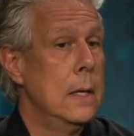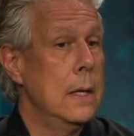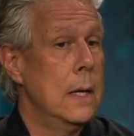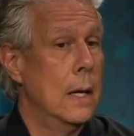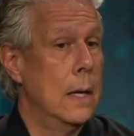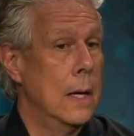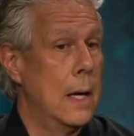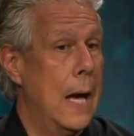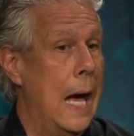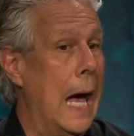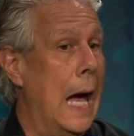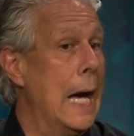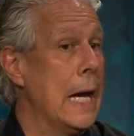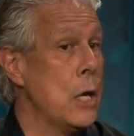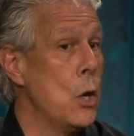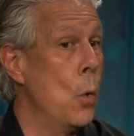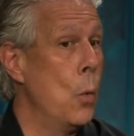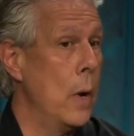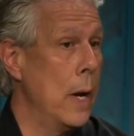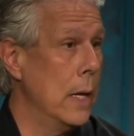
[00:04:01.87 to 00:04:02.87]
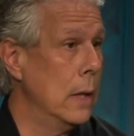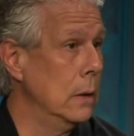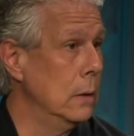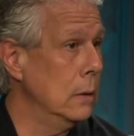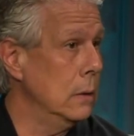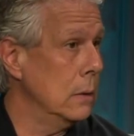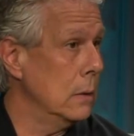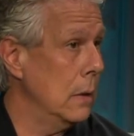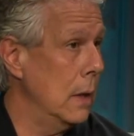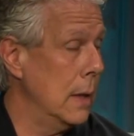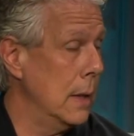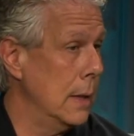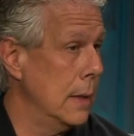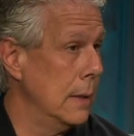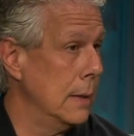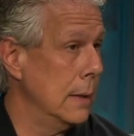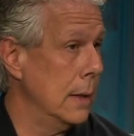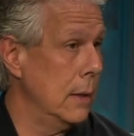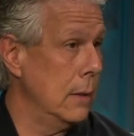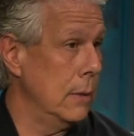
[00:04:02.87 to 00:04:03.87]
IOL,
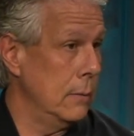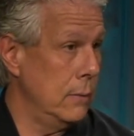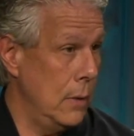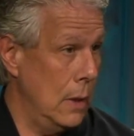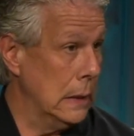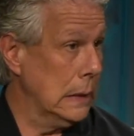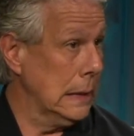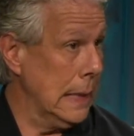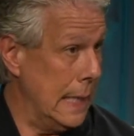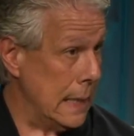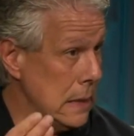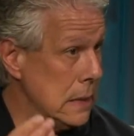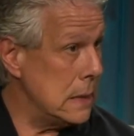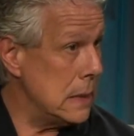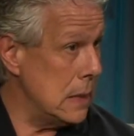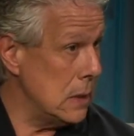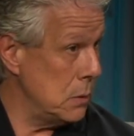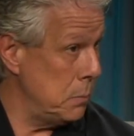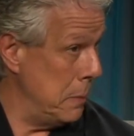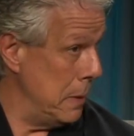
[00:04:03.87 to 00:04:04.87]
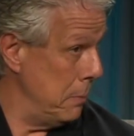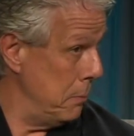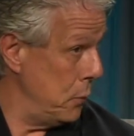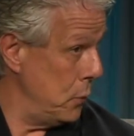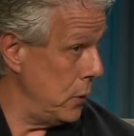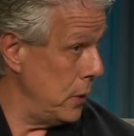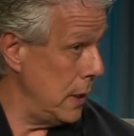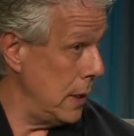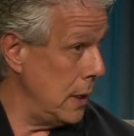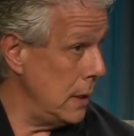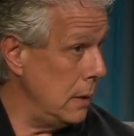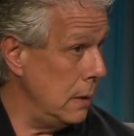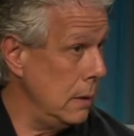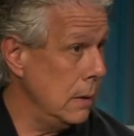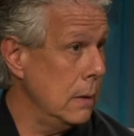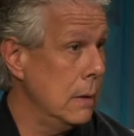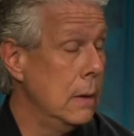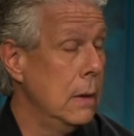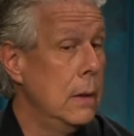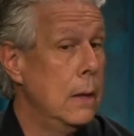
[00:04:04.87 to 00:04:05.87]
a lens has been put in,
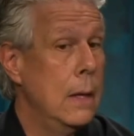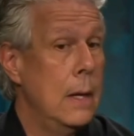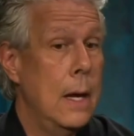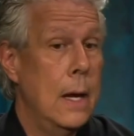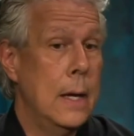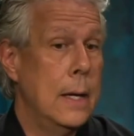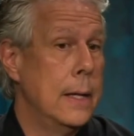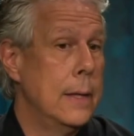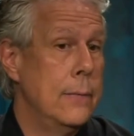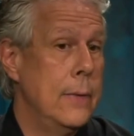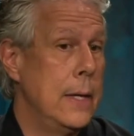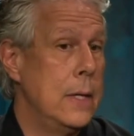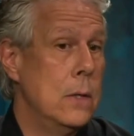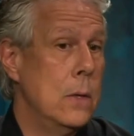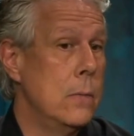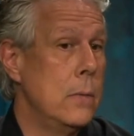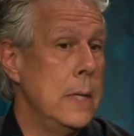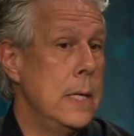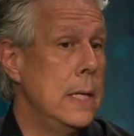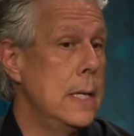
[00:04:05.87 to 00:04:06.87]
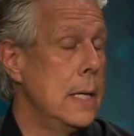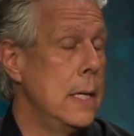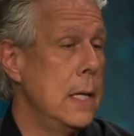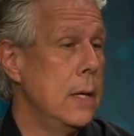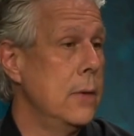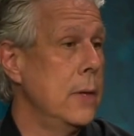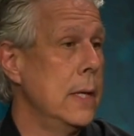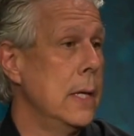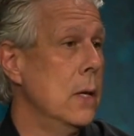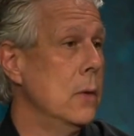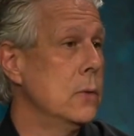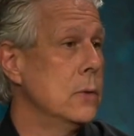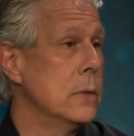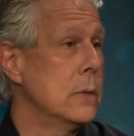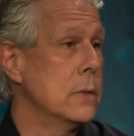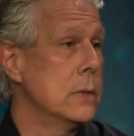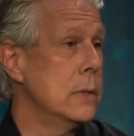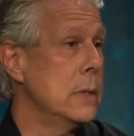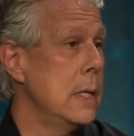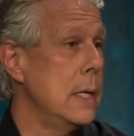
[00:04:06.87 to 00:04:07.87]
they don't need anything else to
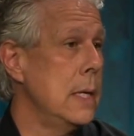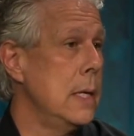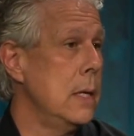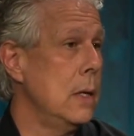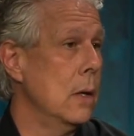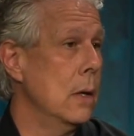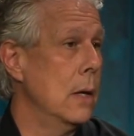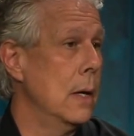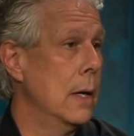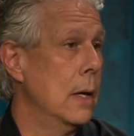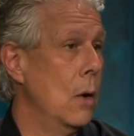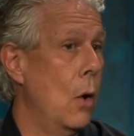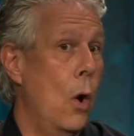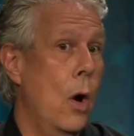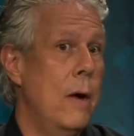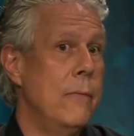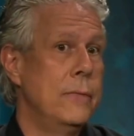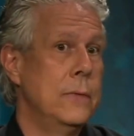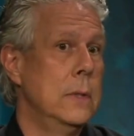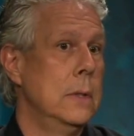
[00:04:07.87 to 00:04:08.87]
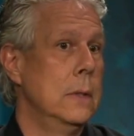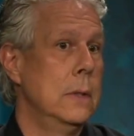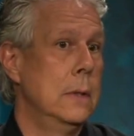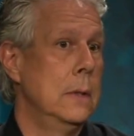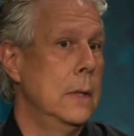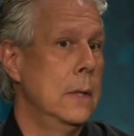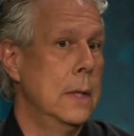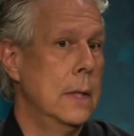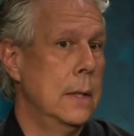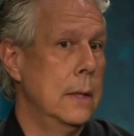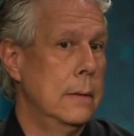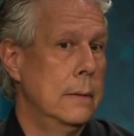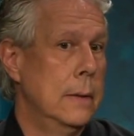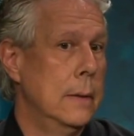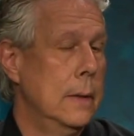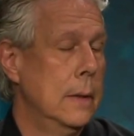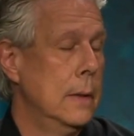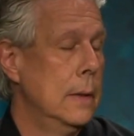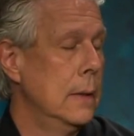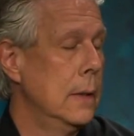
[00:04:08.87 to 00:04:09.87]
SEE often,
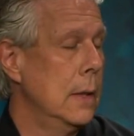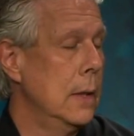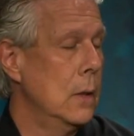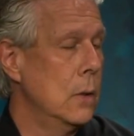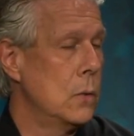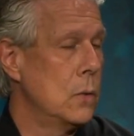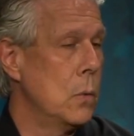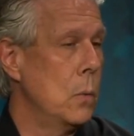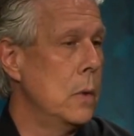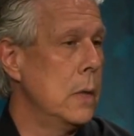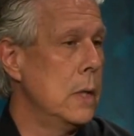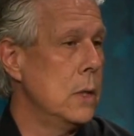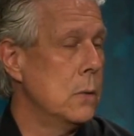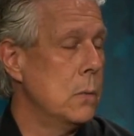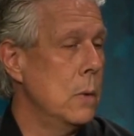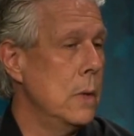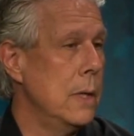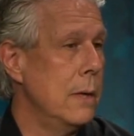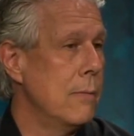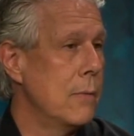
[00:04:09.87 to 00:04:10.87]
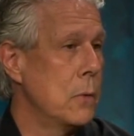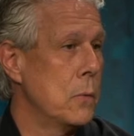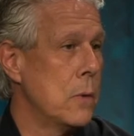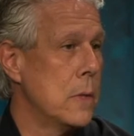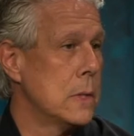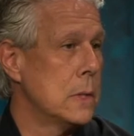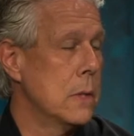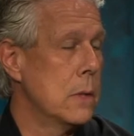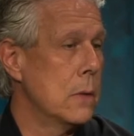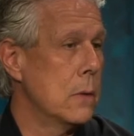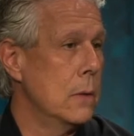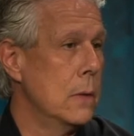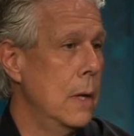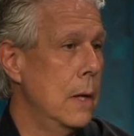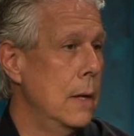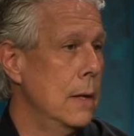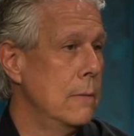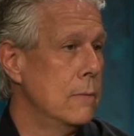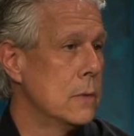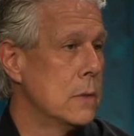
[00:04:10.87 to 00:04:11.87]
20/20 for the rest of their
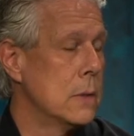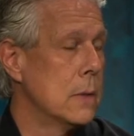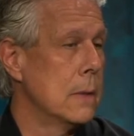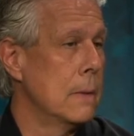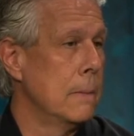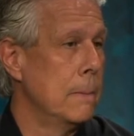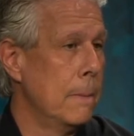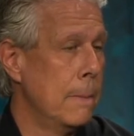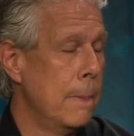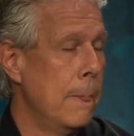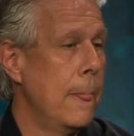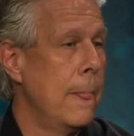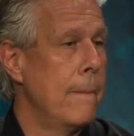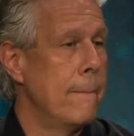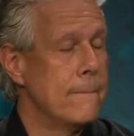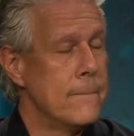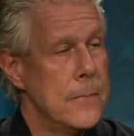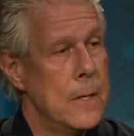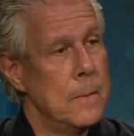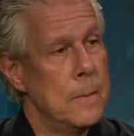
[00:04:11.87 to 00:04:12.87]
lives. Yeah.